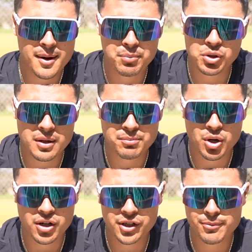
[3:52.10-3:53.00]
pull-up
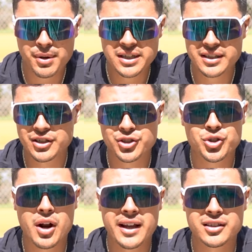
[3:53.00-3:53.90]
bar, you're basically just
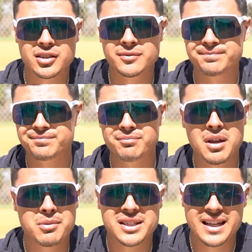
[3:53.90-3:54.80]
trying to
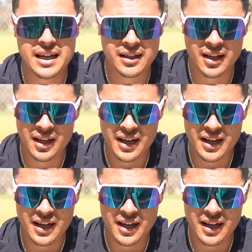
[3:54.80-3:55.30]
maybe stay